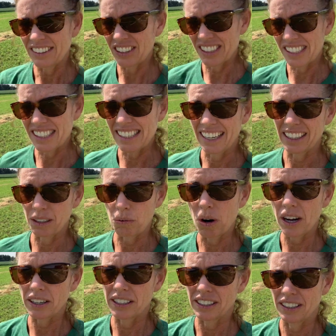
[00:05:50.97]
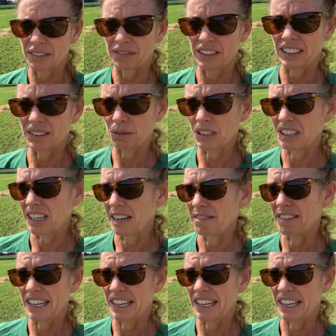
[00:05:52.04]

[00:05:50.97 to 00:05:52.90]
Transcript: There is standing water in our field, which I've